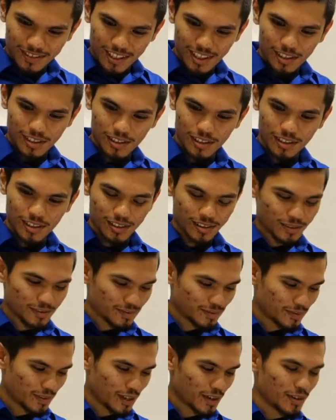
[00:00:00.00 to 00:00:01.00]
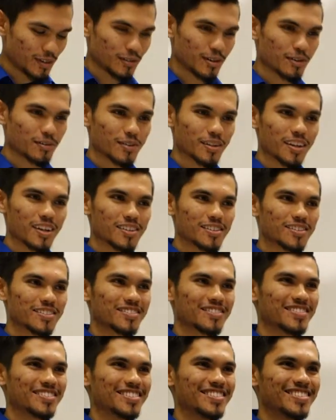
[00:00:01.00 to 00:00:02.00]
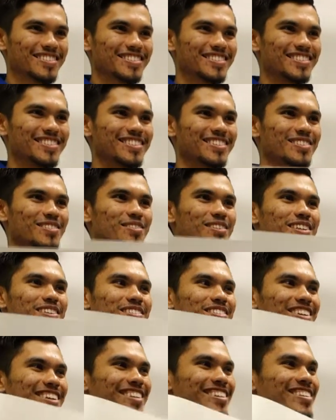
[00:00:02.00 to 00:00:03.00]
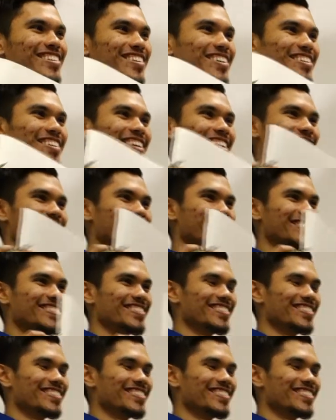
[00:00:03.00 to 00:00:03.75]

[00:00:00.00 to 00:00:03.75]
is a very rough sketch of what I'm trying to draw right now.